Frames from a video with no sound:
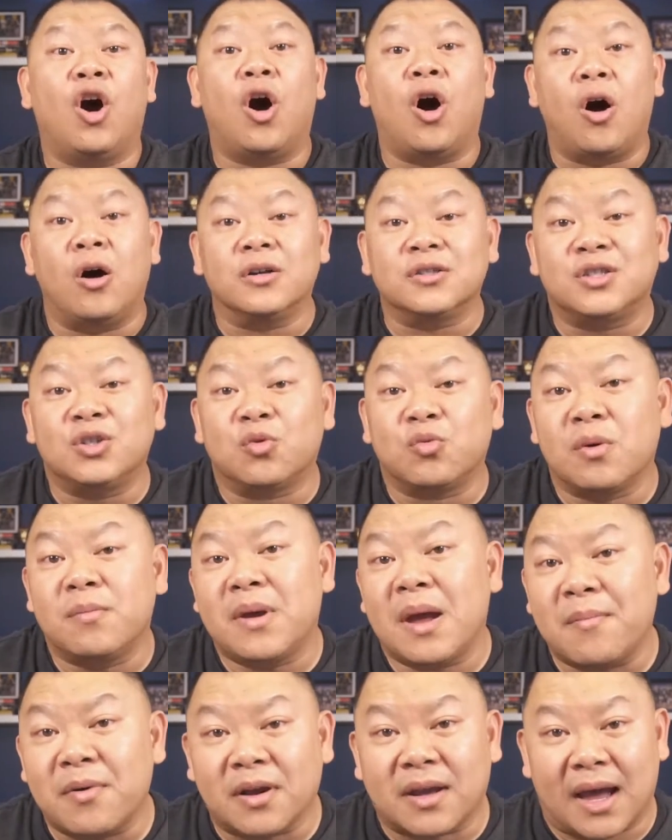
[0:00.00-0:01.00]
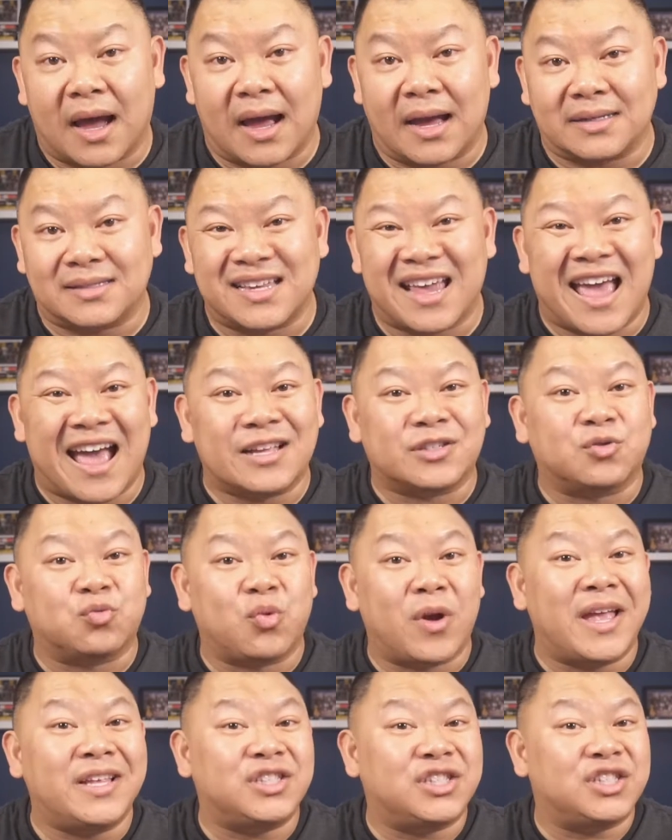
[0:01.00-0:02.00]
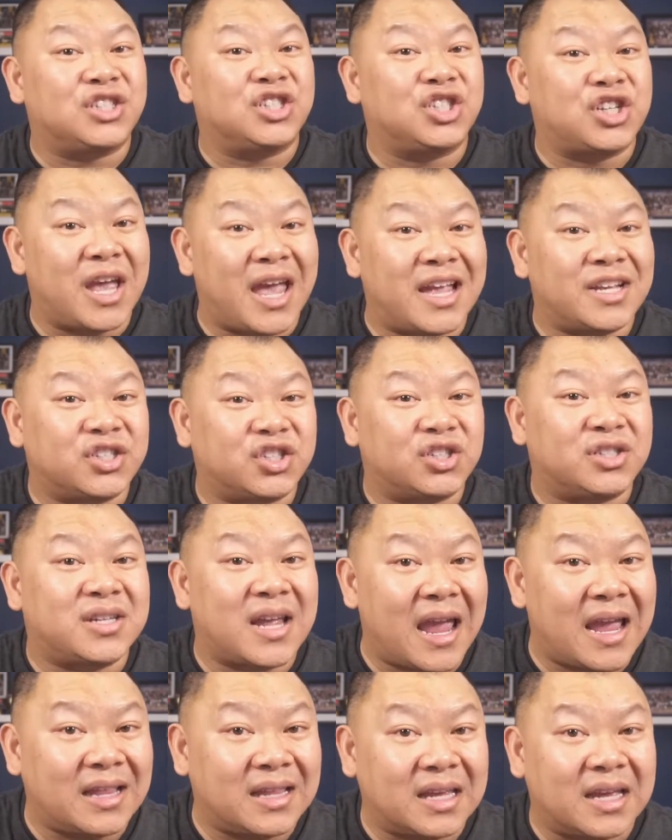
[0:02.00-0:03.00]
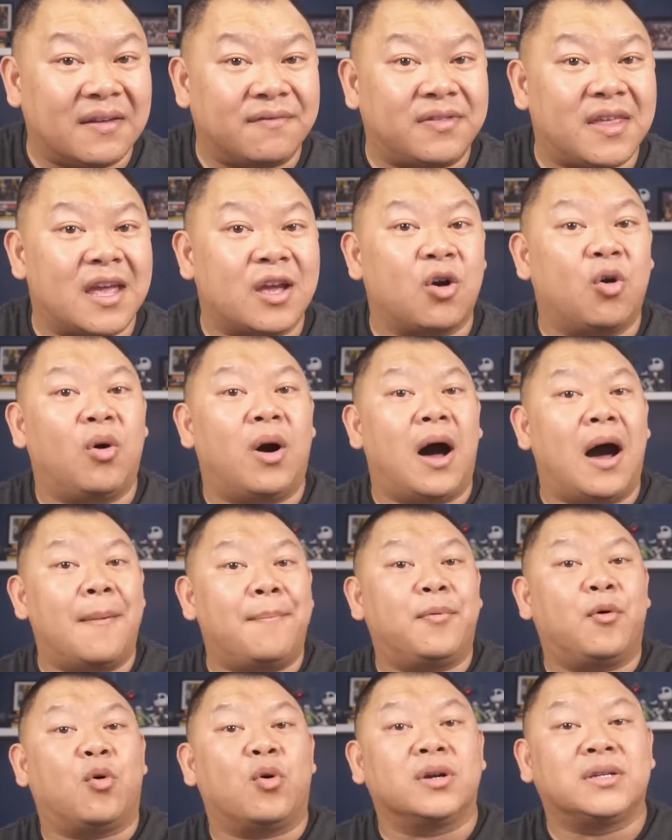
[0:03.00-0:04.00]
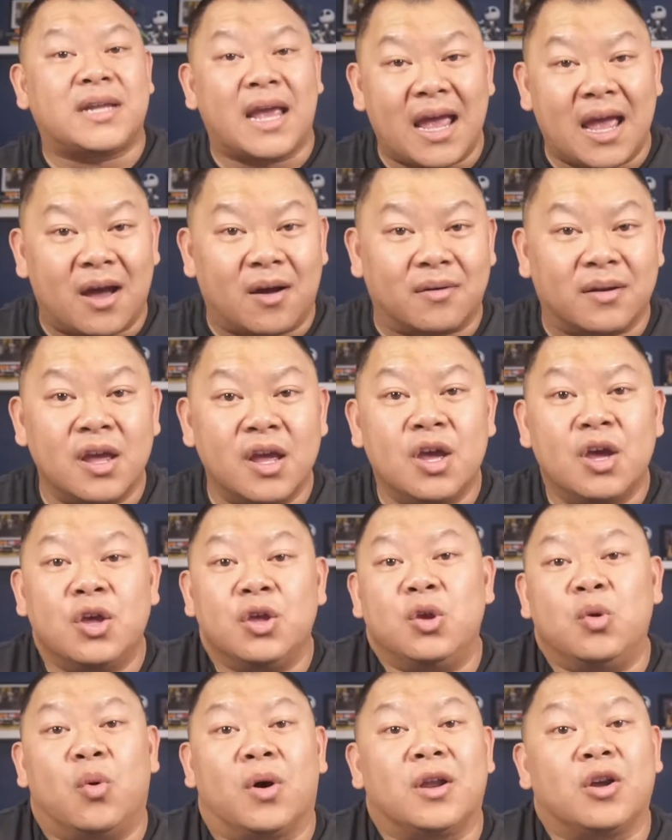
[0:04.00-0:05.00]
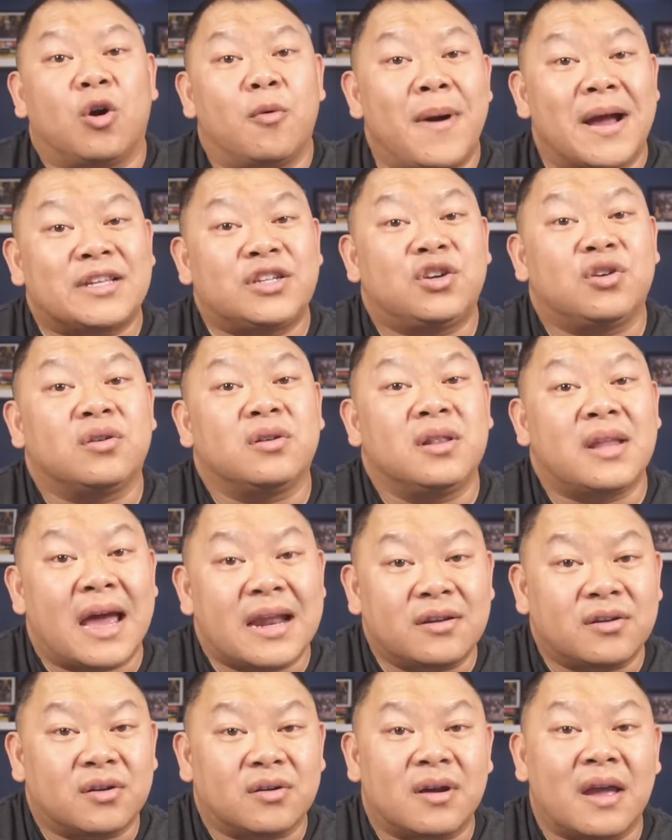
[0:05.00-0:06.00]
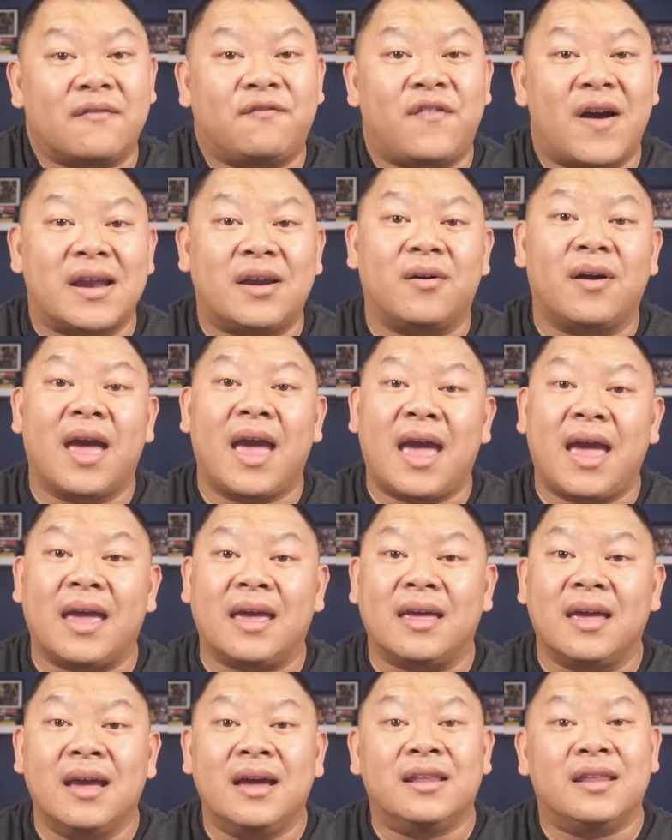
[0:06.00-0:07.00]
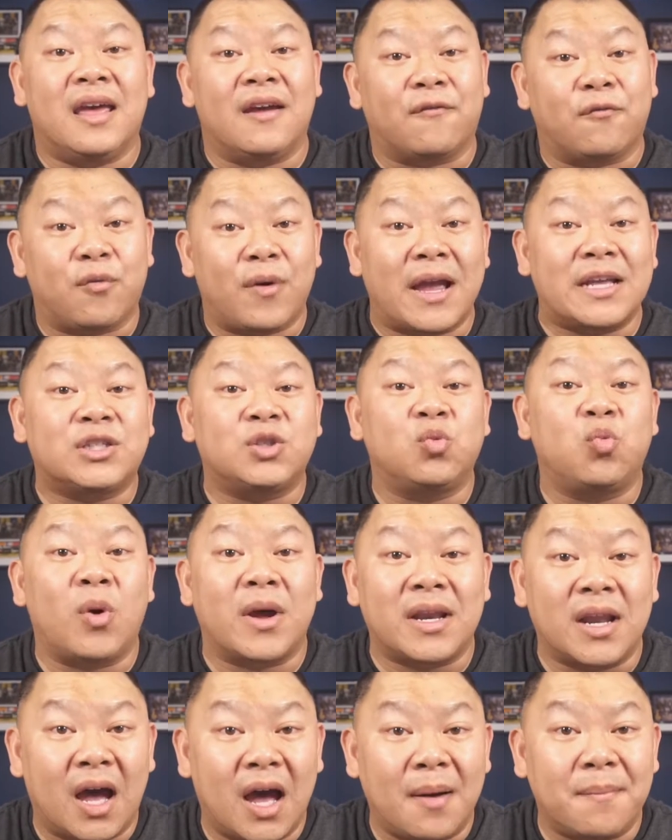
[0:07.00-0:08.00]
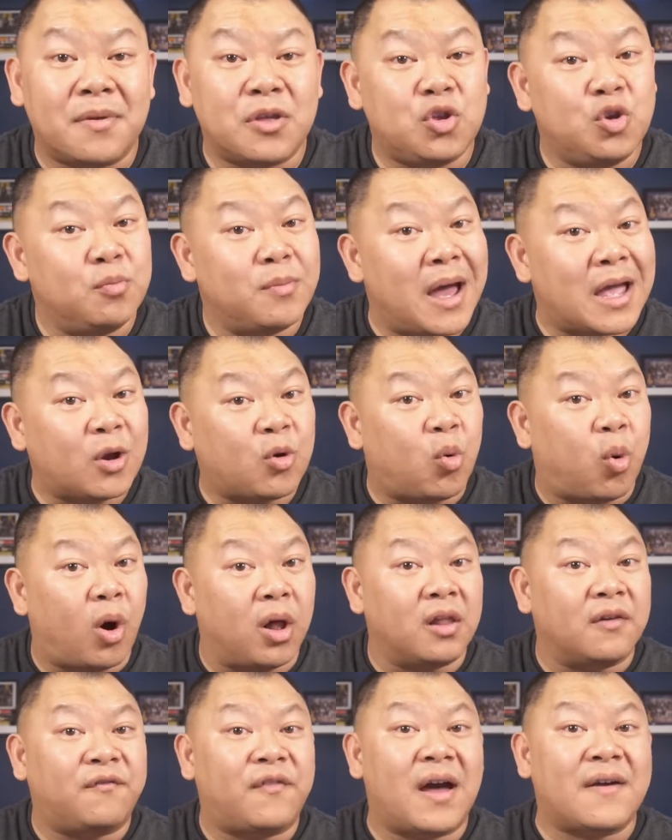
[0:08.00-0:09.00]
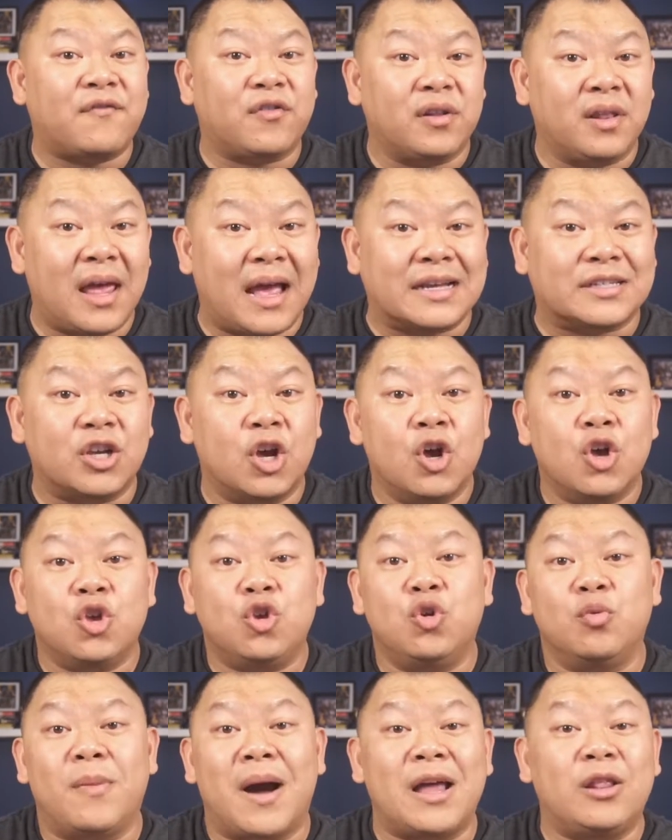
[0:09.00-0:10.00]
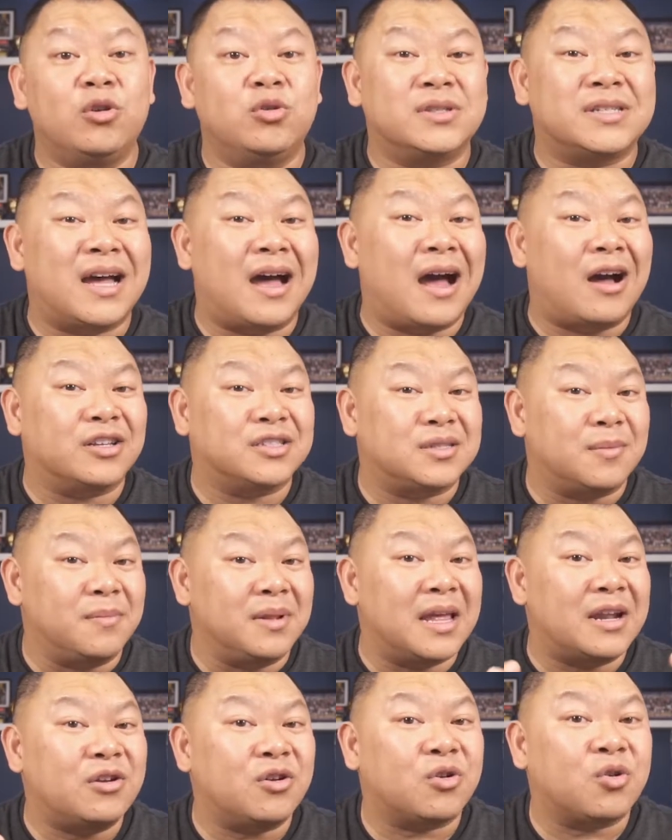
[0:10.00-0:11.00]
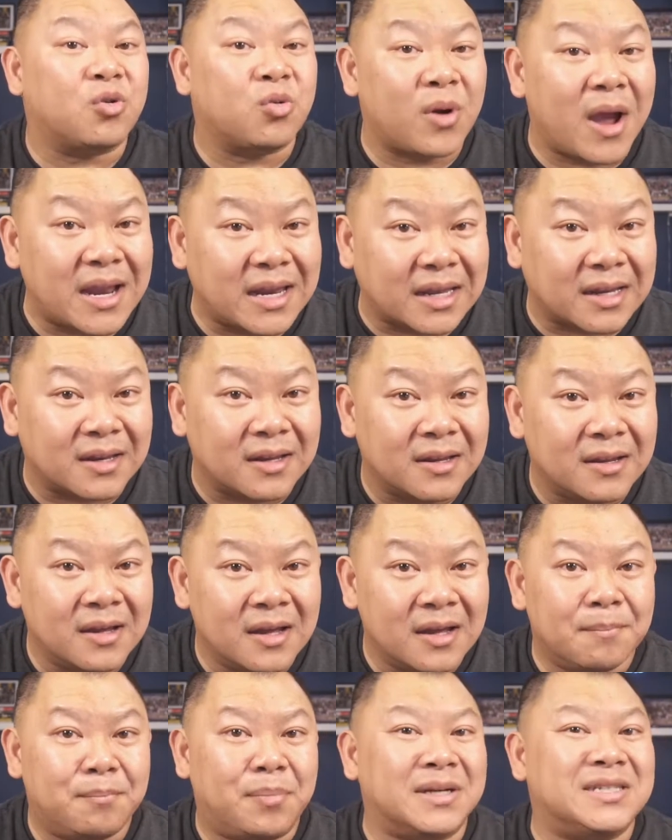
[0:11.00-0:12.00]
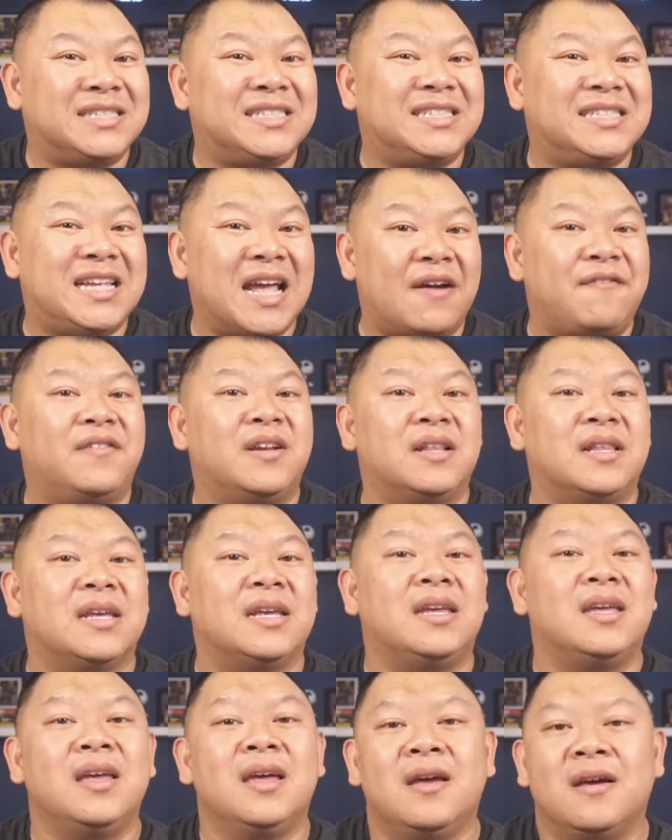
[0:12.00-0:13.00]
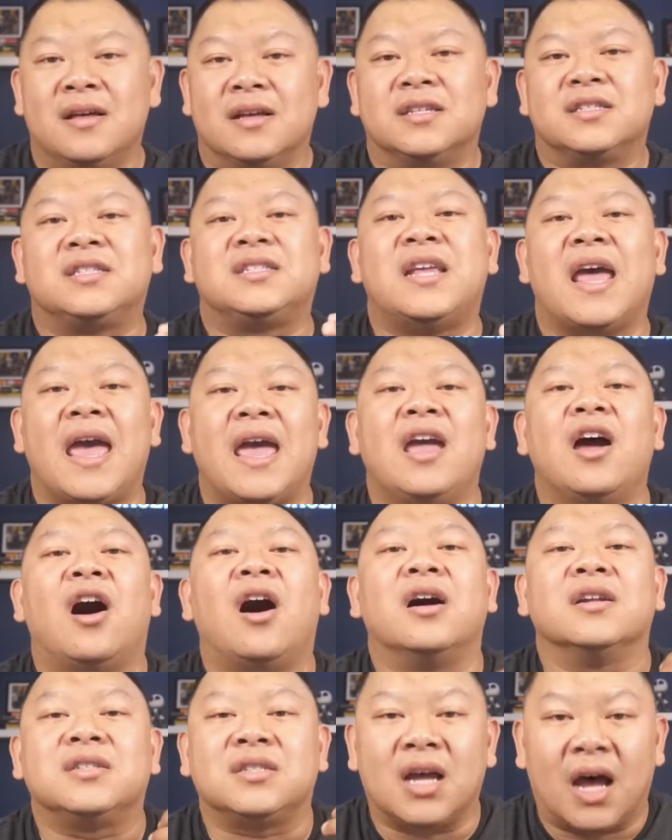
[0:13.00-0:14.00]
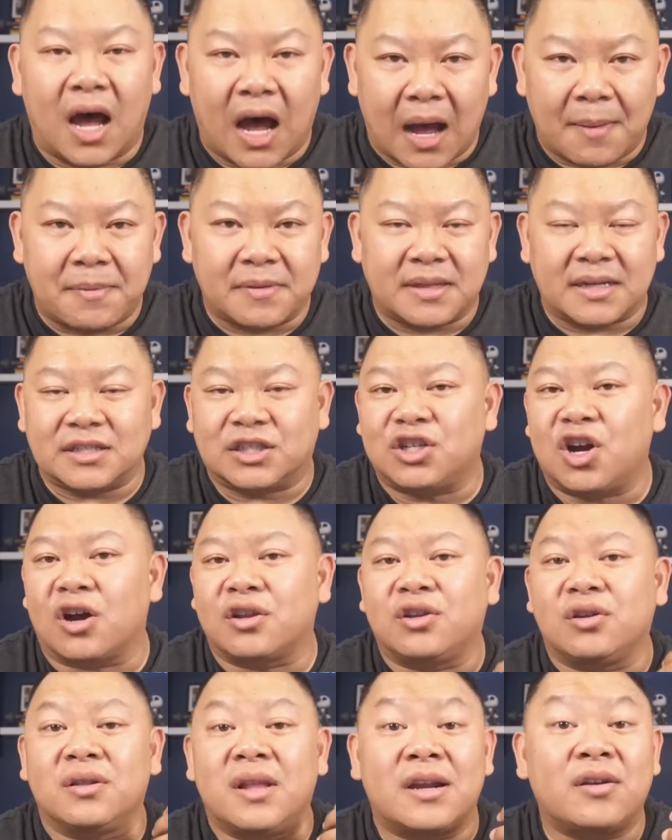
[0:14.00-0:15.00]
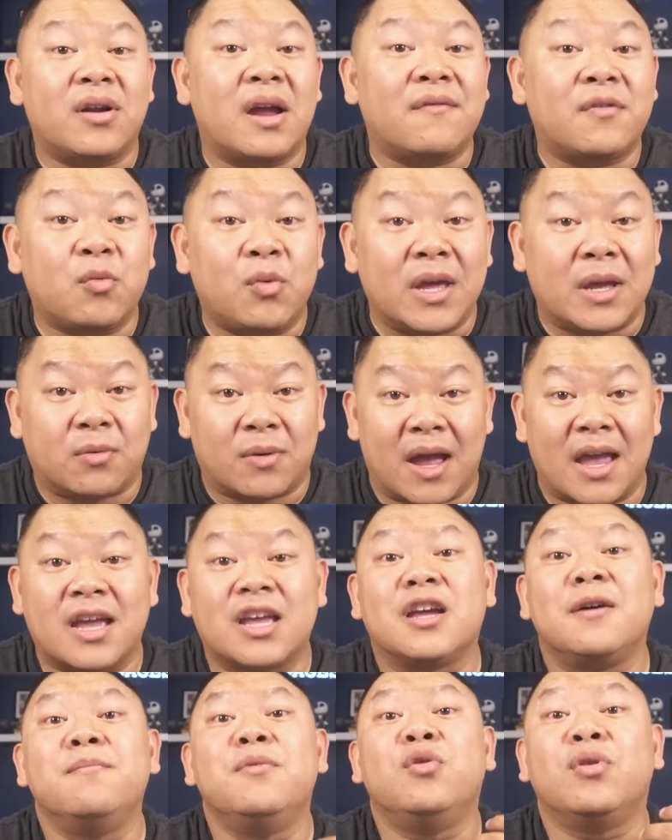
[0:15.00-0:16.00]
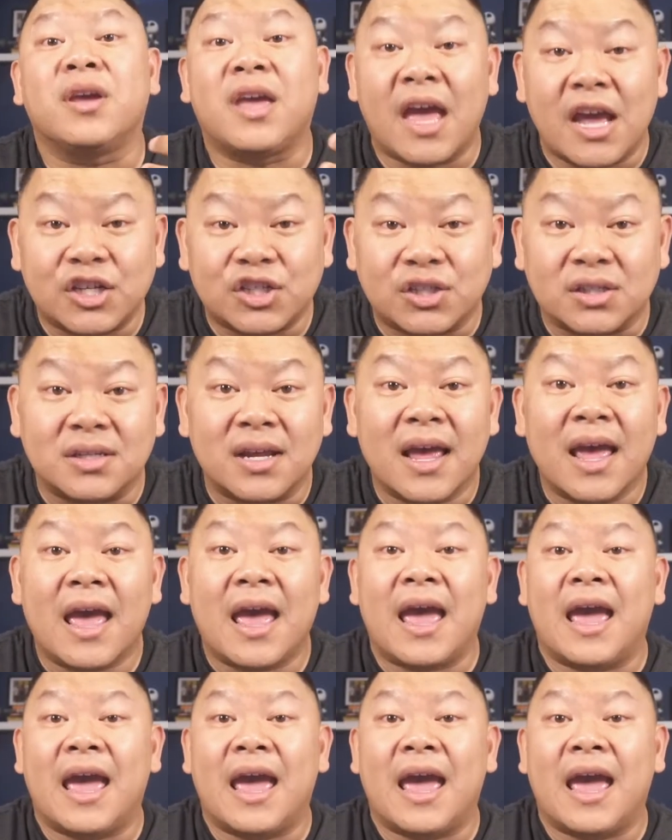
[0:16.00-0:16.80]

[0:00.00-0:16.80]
Also, remember, guys, as rates change daily, if they go up or down, you want to go back to your lender and find out, hey, if rates went up, you might qualify for less. You might lose out on some lender credit, but definitely stay on top of things. Talk to your lender every week, right? Communication.